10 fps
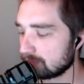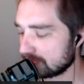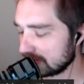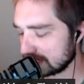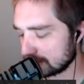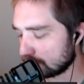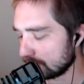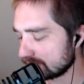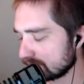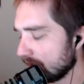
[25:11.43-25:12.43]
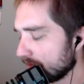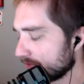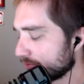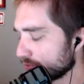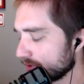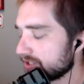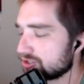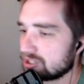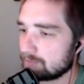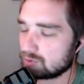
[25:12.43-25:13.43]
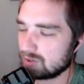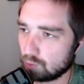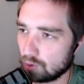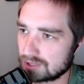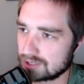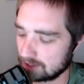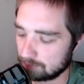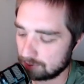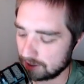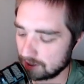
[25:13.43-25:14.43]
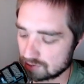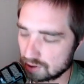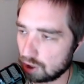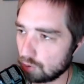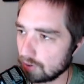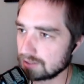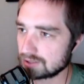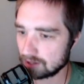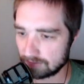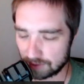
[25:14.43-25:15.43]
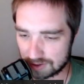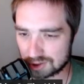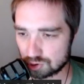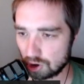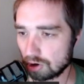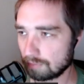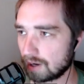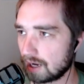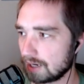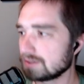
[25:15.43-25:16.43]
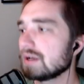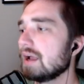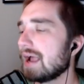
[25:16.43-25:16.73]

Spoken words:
but they did always the relationship between Woodson and the players was always a very strong bond,